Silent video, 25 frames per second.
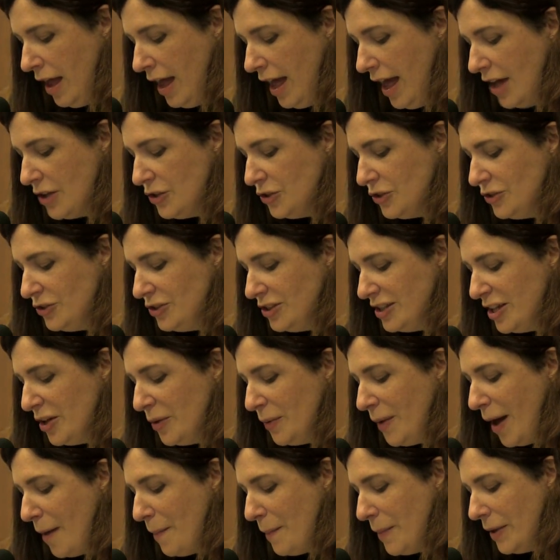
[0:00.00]
As you see a
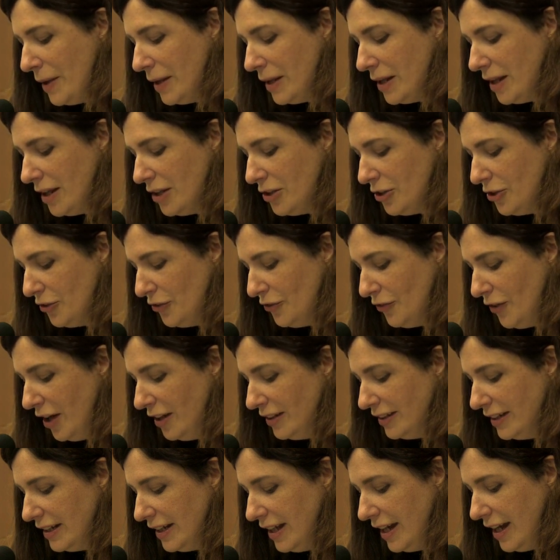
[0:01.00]
weapon in your
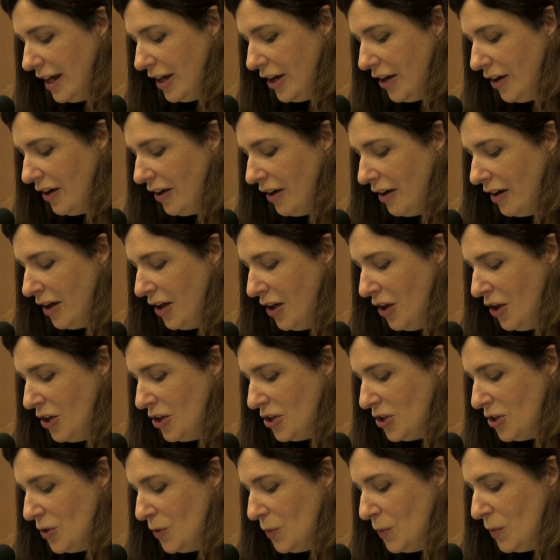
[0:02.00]
falling hair,
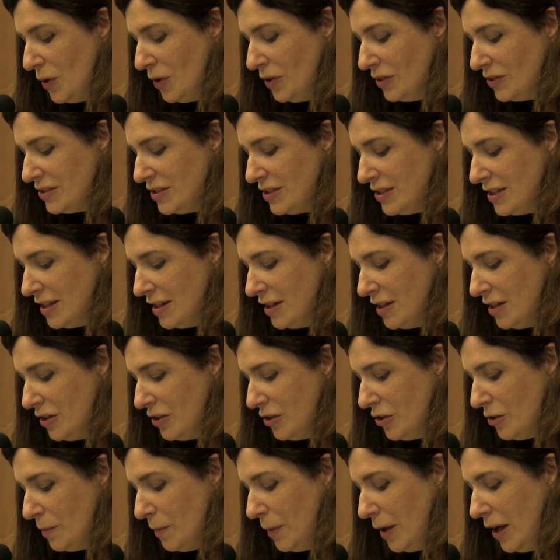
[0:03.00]
you will see
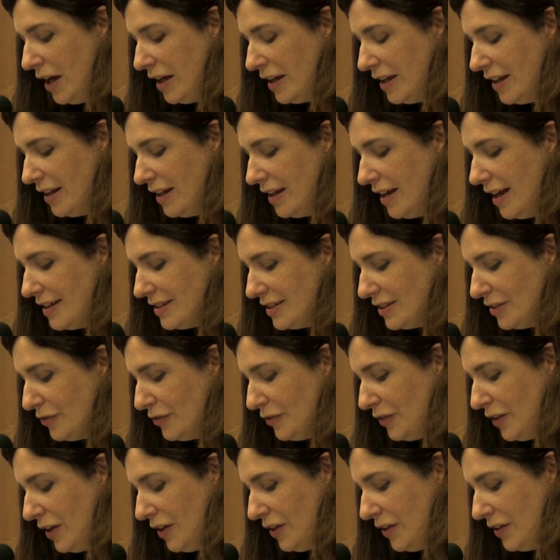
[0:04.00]
your body as it
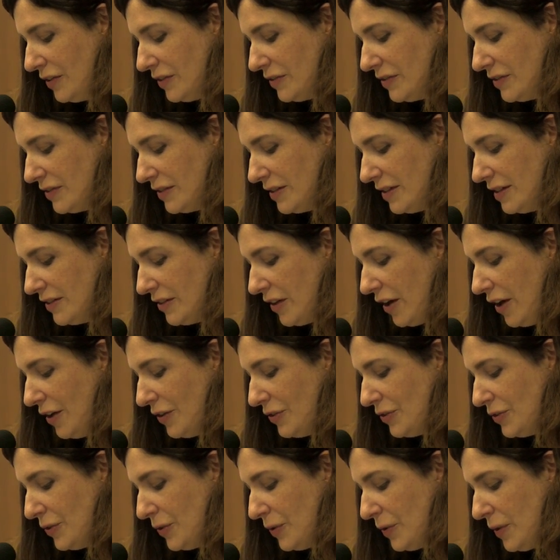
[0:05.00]
falls is
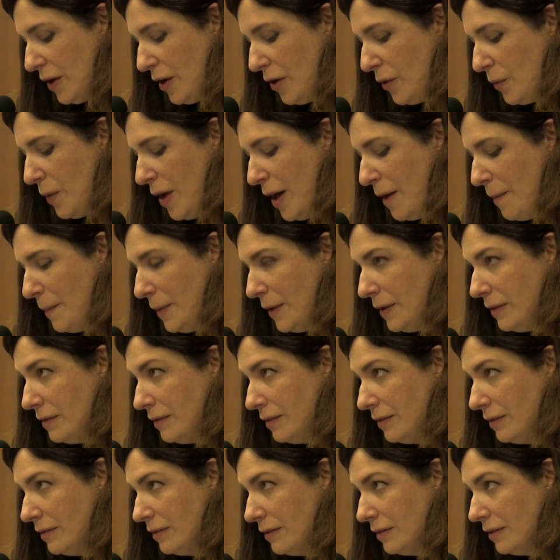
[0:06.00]
also a
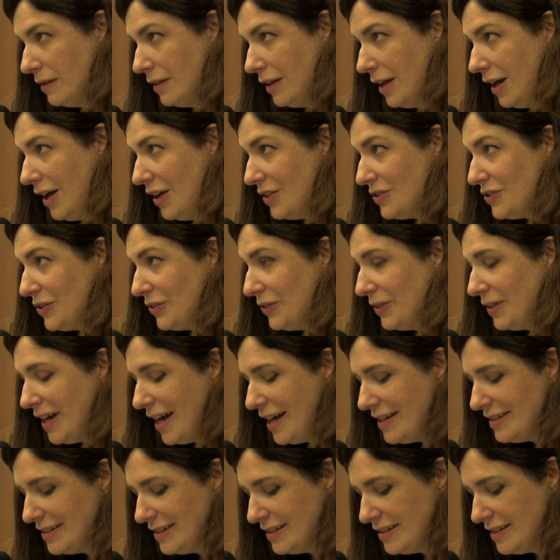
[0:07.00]
weapon, also
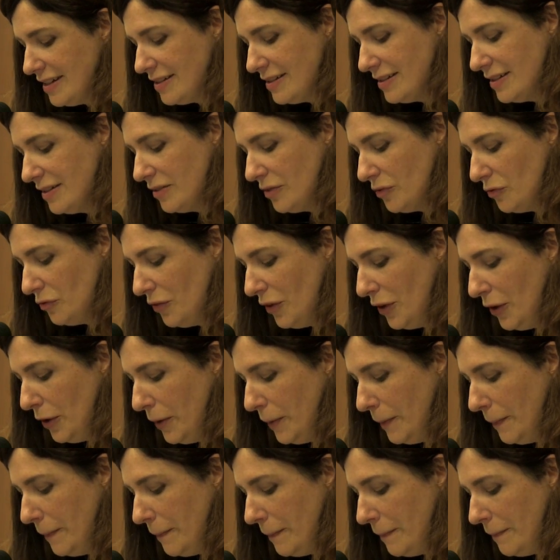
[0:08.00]
as it doesn't
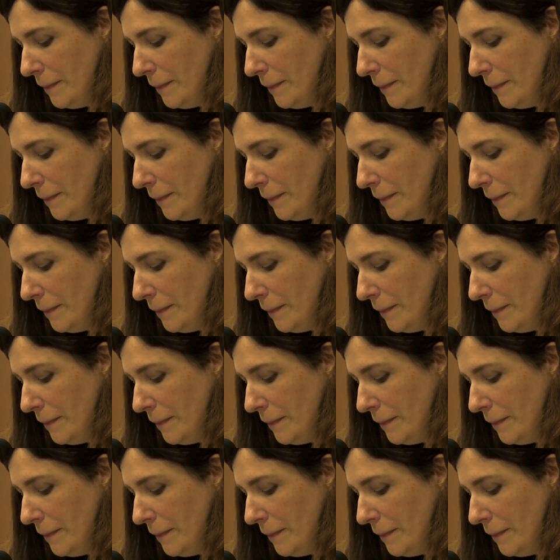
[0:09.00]
fall.